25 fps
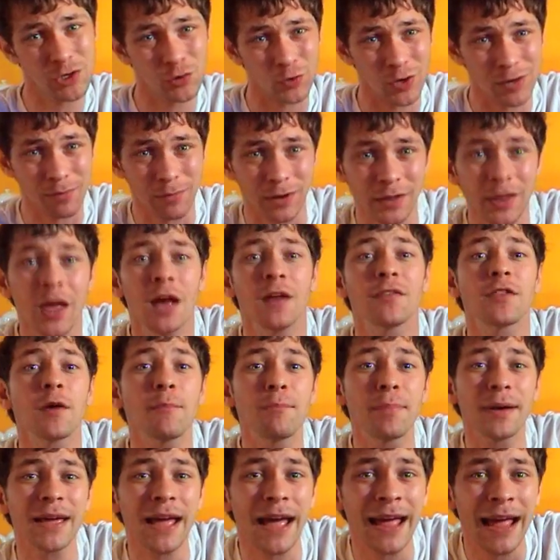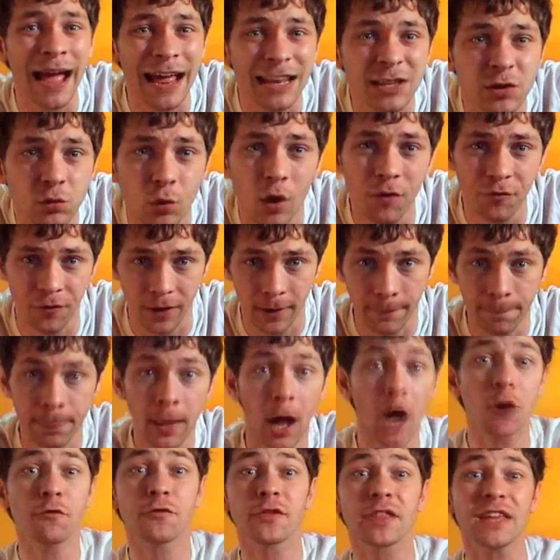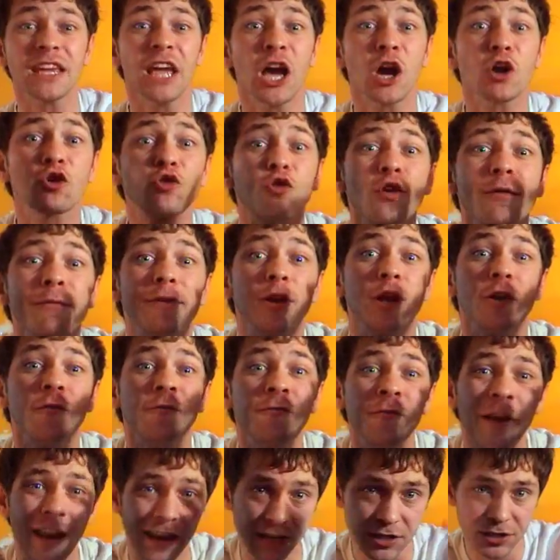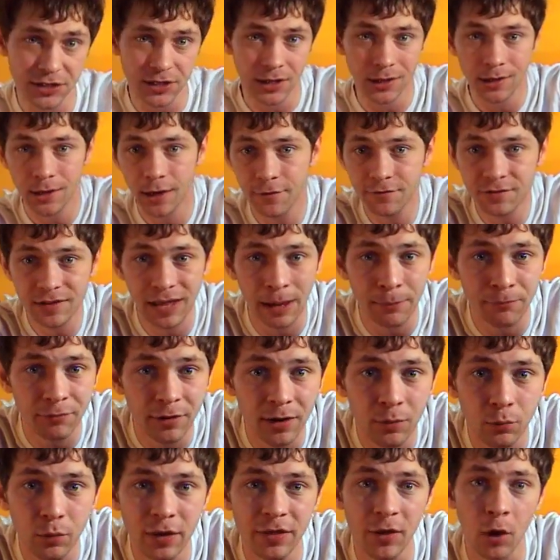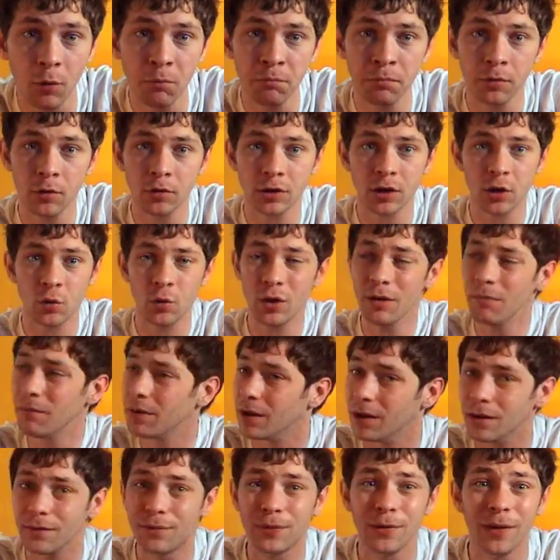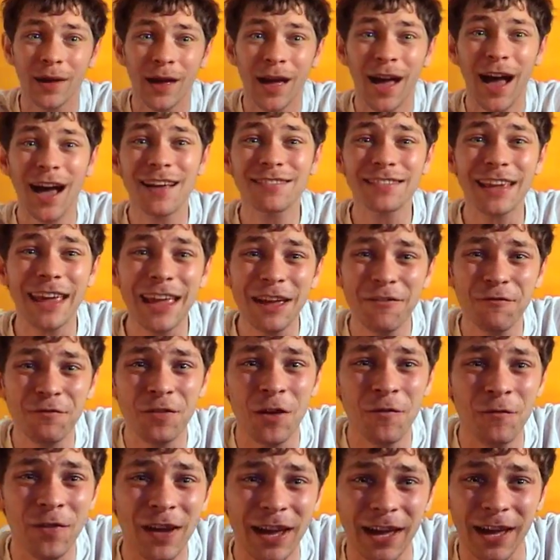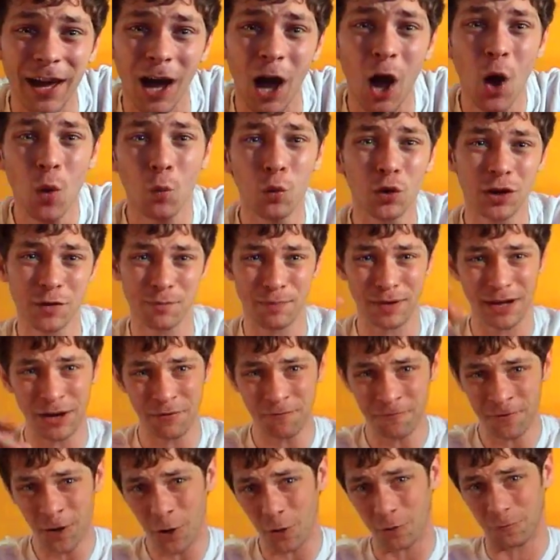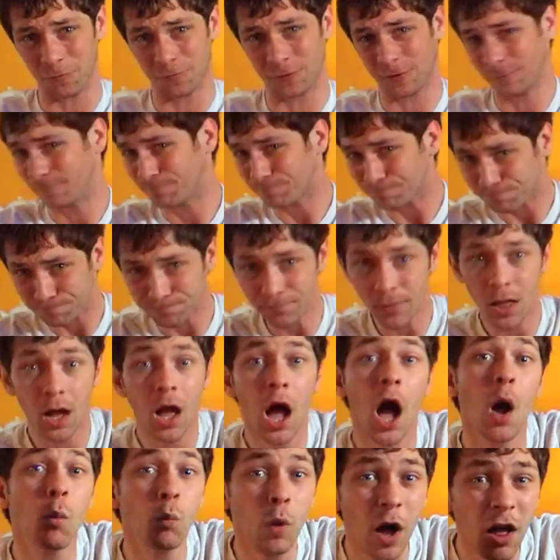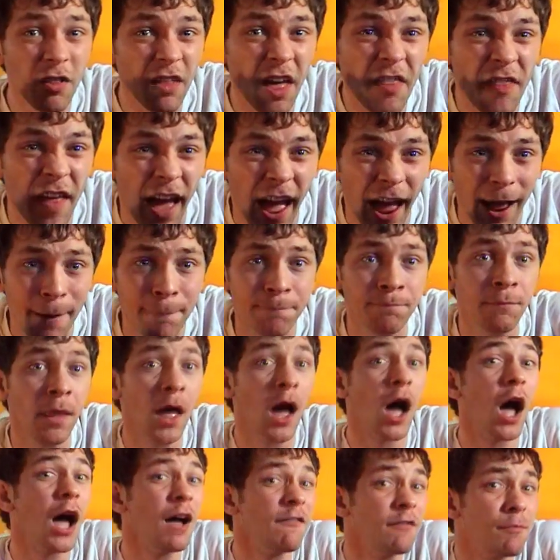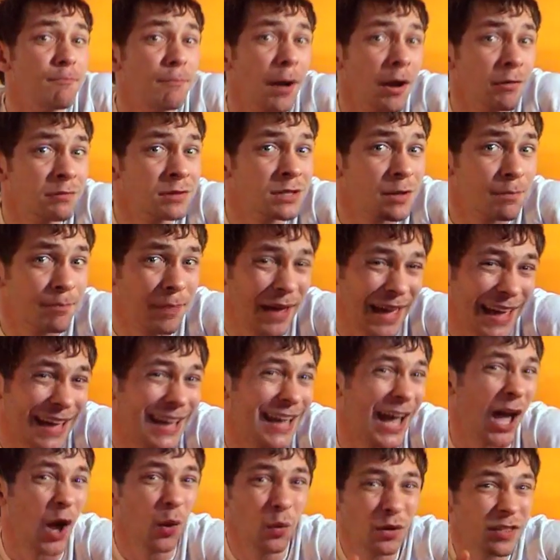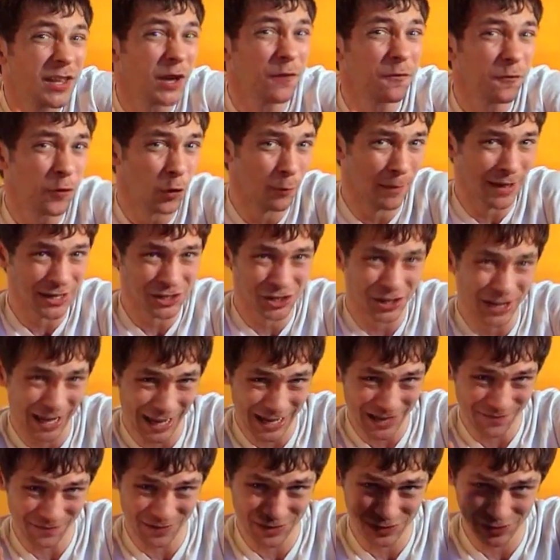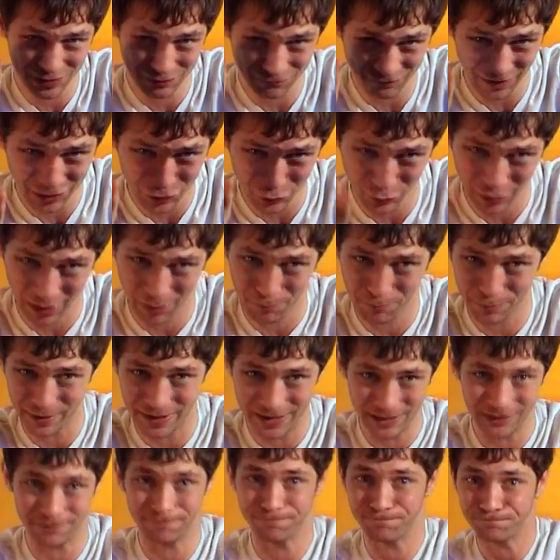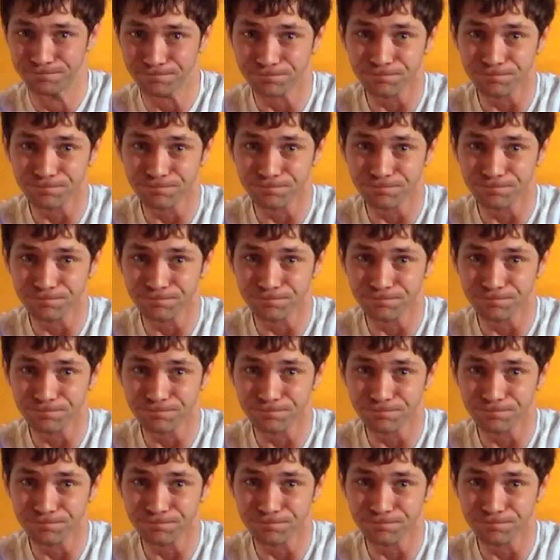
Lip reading: treatment that BA had to offer over the criminal offence of tampering with onboard equipment, as if the vicar would have been involved. And while they're there, I have a bone to pick with the aforementioned Avis rental company.